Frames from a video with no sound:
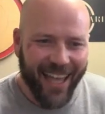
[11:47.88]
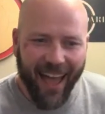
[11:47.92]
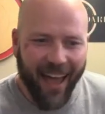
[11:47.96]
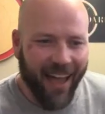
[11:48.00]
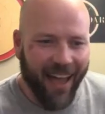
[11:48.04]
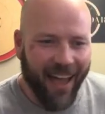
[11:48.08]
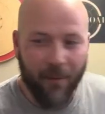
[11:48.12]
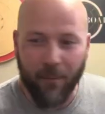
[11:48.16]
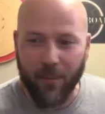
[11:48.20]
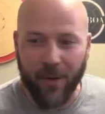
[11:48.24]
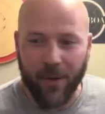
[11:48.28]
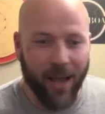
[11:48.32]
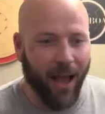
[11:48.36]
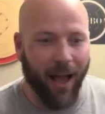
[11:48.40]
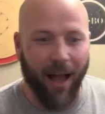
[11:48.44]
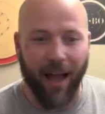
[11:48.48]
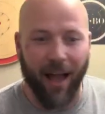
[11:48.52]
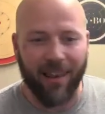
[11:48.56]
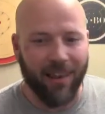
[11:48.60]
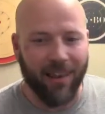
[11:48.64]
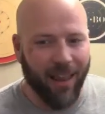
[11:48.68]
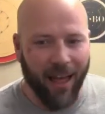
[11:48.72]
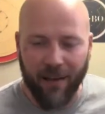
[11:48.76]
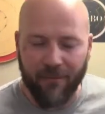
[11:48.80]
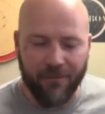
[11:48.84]
yeah, I
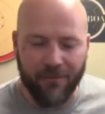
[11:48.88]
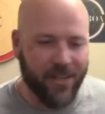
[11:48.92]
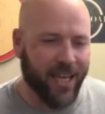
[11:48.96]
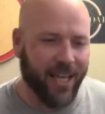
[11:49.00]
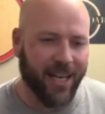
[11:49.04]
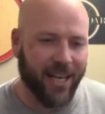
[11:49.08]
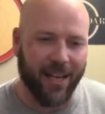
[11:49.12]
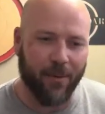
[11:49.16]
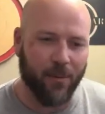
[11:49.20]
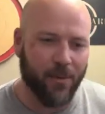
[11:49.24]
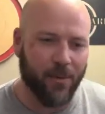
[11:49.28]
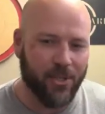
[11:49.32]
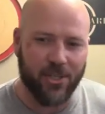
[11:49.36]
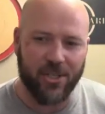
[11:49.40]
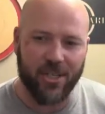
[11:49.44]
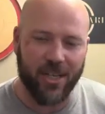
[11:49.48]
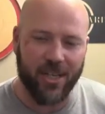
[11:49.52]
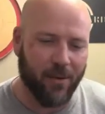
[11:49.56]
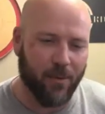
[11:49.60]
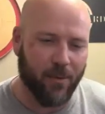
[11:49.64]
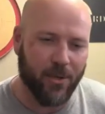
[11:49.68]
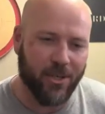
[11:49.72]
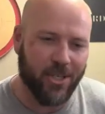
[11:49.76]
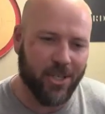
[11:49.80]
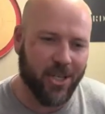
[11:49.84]
loved it. It
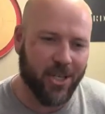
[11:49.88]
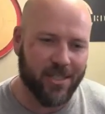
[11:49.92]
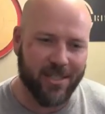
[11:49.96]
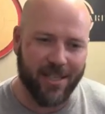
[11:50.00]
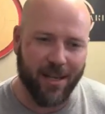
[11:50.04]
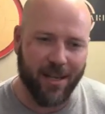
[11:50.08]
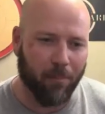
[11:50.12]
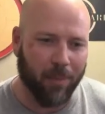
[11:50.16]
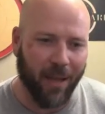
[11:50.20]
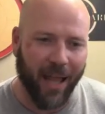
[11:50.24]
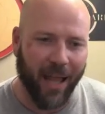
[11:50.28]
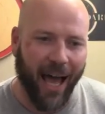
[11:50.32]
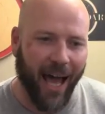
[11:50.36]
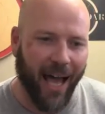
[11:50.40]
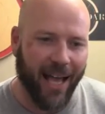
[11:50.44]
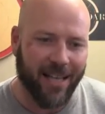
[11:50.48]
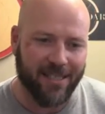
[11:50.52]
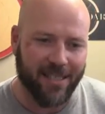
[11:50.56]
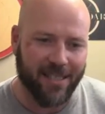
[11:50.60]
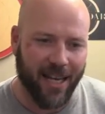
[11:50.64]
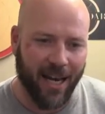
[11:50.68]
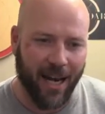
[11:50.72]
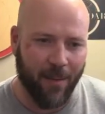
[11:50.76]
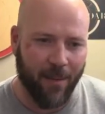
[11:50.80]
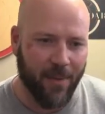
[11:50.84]
was just a
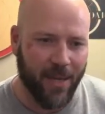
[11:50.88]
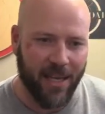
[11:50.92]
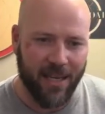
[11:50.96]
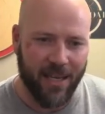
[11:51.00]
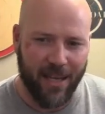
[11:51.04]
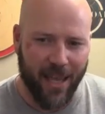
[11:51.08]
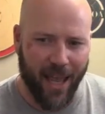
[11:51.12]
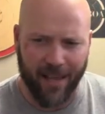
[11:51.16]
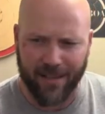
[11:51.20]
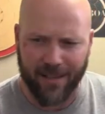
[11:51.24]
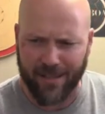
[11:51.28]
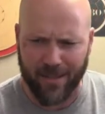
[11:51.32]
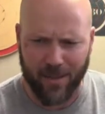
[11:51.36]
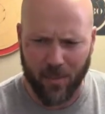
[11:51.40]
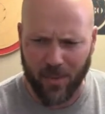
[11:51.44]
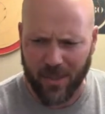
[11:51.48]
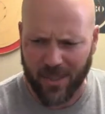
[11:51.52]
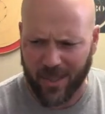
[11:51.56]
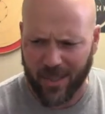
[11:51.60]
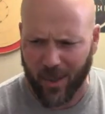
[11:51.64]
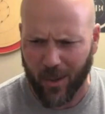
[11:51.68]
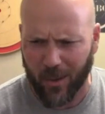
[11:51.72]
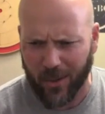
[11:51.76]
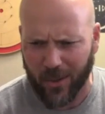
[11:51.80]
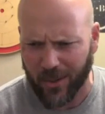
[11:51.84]
blast. And I mean, yes, it
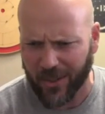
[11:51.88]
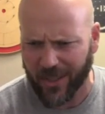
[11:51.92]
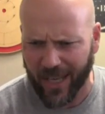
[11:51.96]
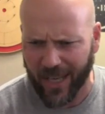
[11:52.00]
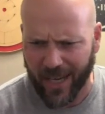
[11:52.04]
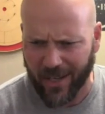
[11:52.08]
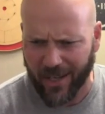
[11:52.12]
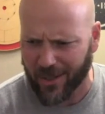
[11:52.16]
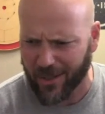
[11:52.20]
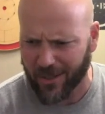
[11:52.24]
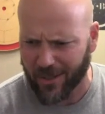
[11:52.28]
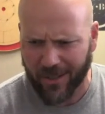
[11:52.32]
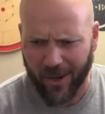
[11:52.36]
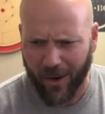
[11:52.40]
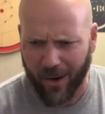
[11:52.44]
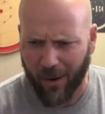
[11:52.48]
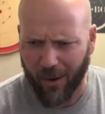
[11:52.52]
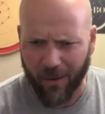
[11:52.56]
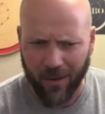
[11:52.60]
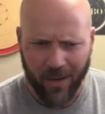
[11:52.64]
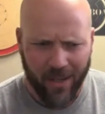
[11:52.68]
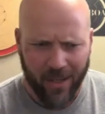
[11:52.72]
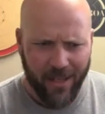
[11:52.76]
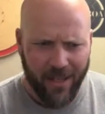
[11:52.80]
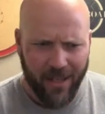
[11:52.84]
was so good natured.
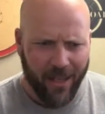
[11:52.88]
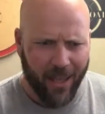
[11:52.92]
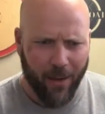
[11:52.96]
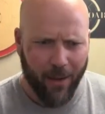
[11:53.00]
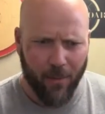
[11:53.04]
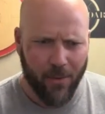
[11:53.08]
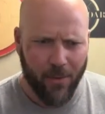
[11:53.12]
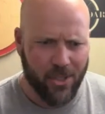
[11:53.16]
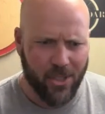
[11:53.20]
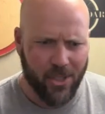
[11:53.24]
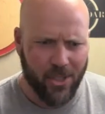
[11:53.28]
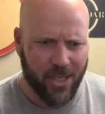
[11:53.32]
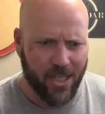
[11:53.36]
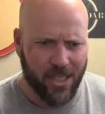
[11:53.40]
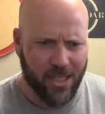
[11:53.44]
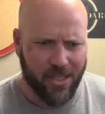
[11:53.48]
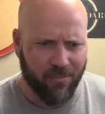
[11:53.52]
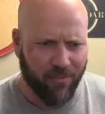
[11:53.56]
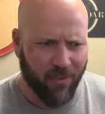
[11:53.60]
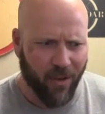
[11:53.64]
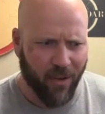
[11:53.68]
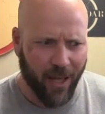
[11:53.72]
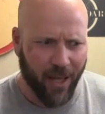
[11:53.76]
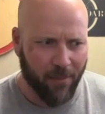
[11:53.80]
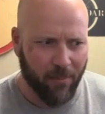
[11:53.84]
It was
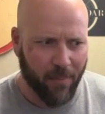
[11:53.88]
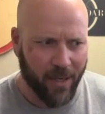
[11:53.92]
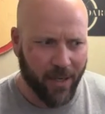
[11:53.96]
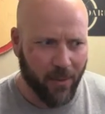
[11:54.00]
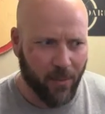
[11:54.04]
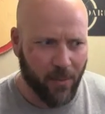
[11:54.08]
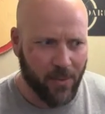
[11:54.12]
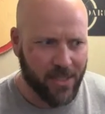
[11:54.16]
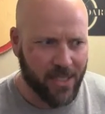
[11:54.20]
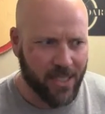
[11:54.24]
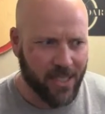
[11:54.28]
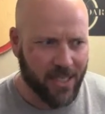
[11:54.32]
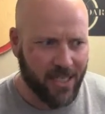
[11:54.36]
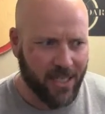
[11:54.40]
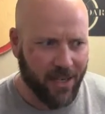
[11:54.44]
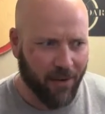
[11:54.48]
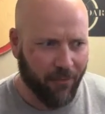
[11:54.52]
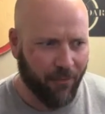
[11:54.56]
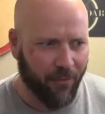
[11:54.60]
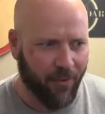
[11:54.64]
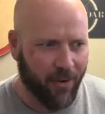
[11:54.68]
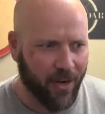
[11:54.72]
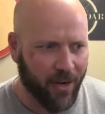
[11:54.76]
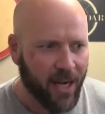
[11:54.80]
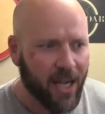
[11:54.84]
just fun, but it was a
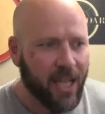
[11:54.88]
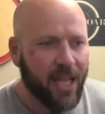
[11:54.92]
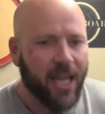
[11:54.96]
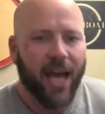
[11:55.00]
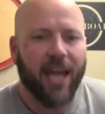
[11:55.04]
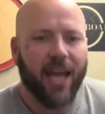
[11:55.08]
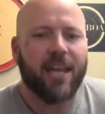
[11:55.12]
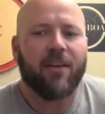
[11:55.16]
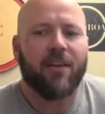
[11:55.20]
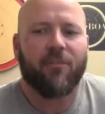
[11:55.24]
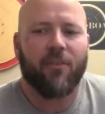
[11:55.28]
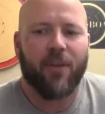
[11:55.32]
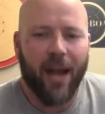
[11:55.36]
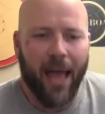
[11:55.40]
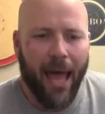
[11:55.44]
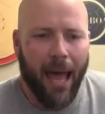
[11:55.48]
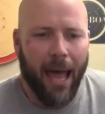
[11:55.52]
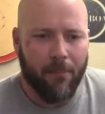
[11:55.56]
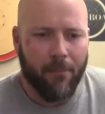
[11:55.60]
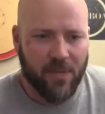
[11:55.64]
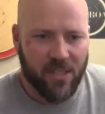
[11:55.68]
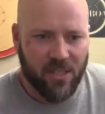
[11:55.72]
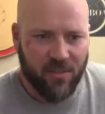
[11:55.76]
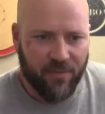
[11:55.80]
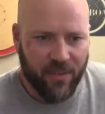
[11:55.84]
different
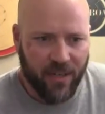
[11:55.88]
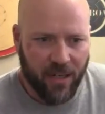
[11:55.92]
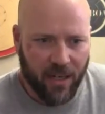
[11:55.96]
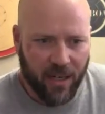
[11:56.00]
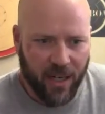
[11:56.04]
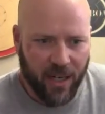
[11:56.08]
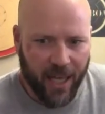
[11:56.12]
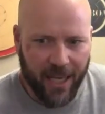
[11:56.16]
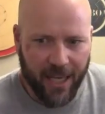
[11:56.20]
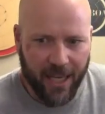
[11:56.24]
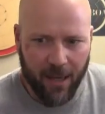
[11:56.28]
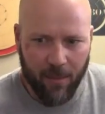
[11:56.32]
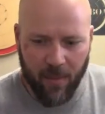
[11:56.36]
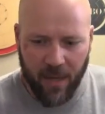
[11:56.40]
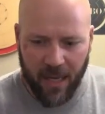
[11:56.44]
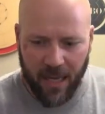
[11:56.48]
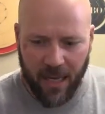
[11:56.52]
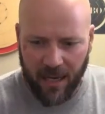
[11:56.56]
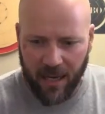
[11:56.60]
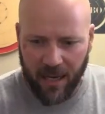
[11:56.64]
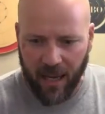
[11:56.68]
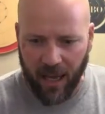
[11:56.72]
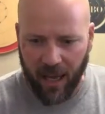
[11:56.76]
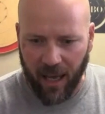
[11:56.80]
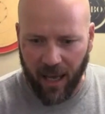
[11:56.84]
atmosphere. Like, I
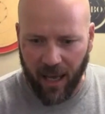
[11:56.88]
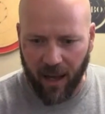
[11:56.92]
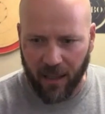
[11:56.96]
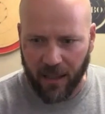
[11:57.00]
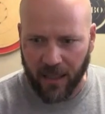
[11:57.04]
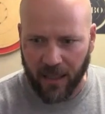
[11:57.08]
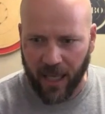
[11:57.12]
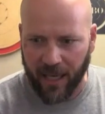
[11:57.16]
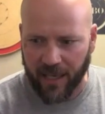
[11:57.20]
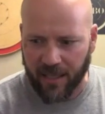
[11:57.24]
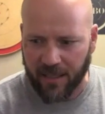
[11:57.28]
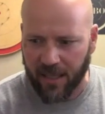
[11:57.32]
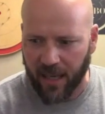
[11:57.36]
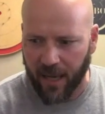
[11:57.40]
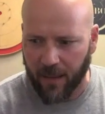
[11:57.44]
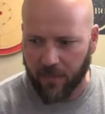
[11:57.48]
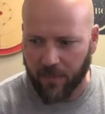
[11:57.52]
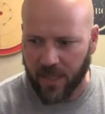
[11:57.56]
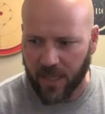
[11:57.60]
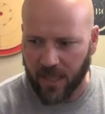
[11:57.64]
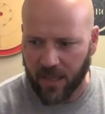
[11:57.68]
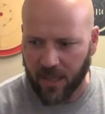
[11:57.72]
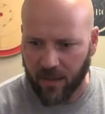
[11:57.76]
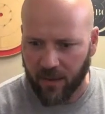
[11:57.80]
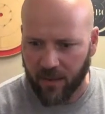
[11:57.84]
mean, a lot of
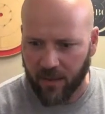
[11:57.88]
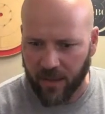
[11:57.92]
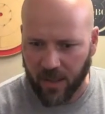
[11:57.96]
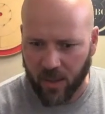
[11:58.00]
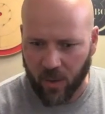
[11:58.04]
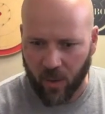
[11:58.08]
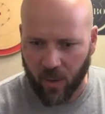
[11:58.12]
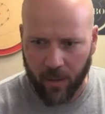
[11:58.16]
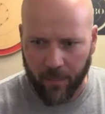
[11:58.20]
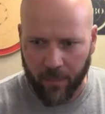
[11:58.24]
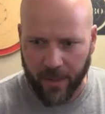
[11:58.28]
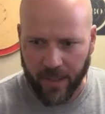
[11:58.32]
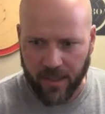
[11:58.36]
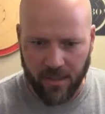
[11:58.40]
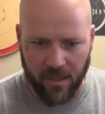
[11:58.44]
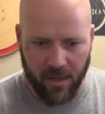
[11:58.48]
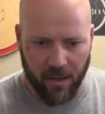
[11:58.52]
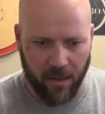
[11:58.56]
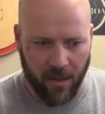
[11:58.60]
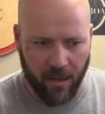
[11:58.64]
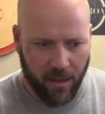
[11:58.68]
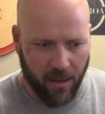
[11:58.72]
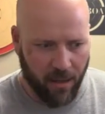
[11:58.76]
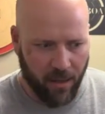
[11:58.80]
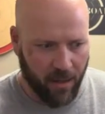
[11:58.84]
times here, the tournaments
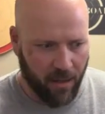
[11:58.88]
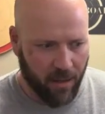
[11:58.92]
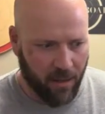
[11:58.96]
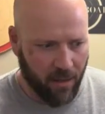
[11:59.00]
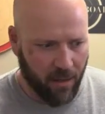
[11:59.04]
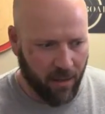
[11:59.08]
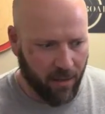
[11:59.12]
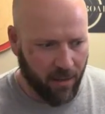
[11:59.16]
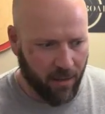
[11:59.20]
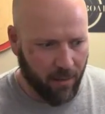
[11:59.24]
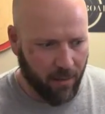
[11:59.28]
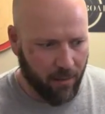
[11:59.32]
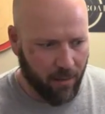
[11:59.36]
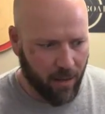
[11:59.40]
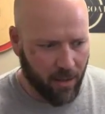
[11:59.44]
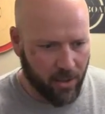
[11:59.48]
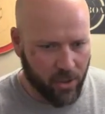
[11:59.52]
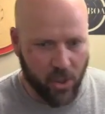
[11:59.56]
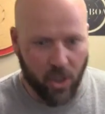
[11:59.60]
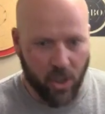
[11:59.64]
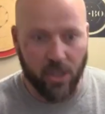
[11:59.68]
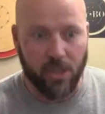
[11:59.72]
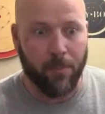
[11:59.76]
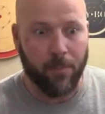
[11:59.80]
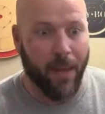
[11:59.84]
are in a
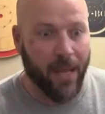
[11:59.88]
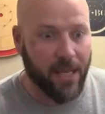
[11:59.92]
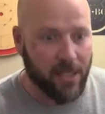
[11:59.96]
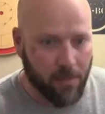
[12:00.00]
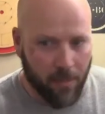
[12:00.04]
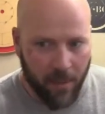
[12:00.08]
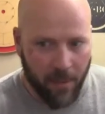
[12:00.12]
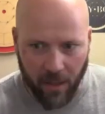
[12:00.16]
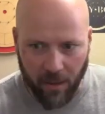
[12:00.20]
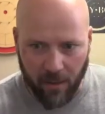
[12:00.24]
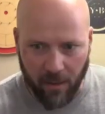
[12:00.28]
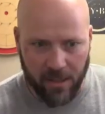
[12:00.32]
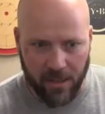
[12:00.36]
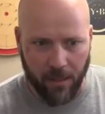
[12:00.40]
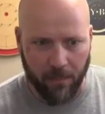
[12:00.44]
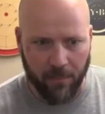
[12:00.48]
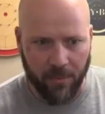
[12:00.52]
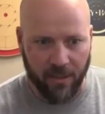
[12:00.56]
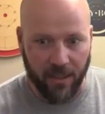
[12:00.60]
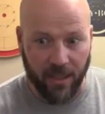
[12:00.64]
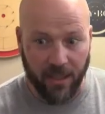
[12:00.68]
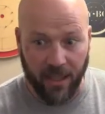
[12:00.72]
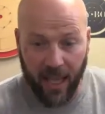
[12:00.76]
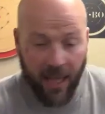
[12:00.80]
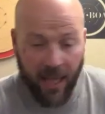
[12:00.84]
church basement or
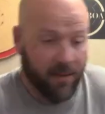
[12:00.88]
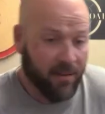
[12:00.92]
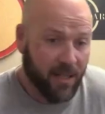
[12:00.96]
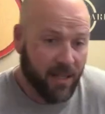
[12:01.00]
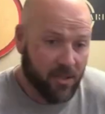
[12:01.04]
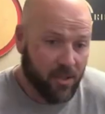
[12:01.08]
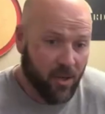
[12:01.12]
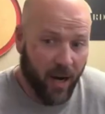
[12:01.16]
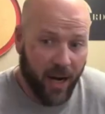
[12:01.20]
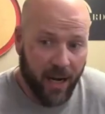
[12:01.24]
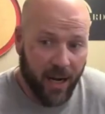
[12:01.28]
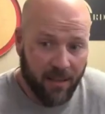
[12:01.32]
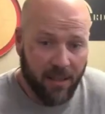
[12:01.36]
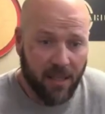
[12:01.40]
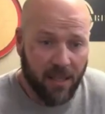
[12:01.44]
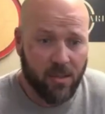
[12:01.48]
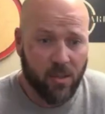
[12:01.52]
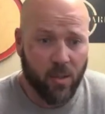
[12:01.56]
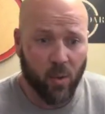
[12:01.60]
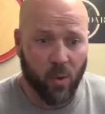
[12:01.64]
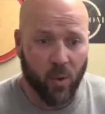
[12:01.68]
something like that. And that's great. That's